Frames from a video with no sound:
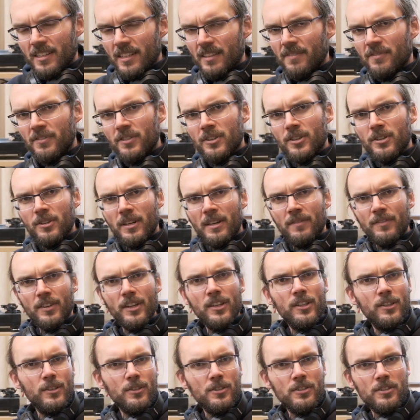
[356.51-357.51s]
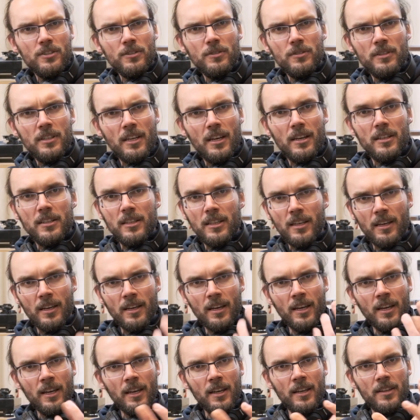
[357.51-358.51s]
If you're used to
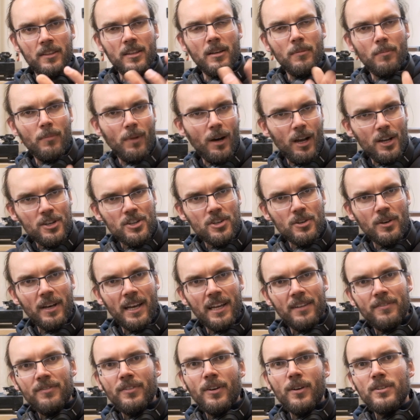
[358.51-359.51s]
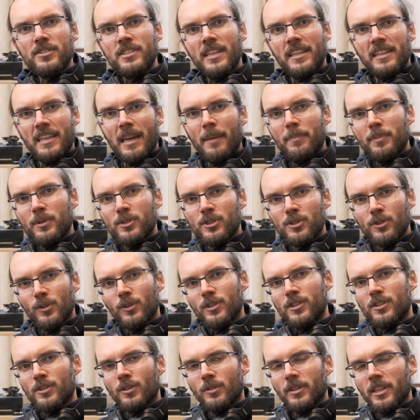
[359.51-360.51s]
the Marshall headphones that the Apple Store
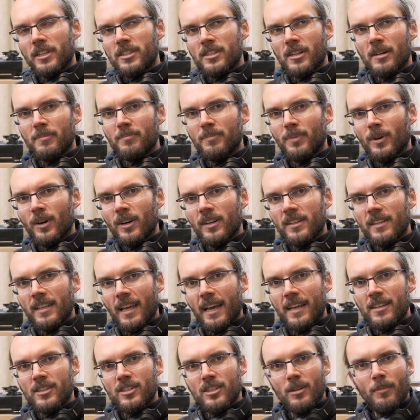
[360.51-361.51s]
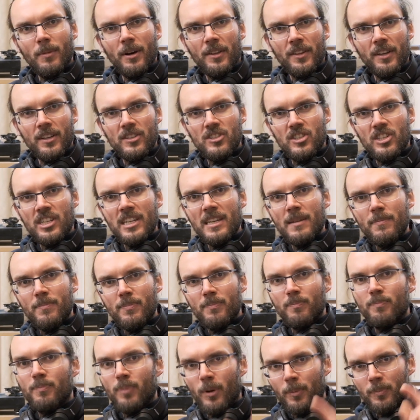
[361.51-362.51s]
sold at some point, and some other cheap
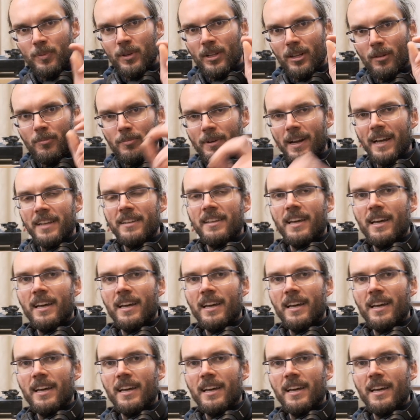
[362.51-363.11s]
popular brand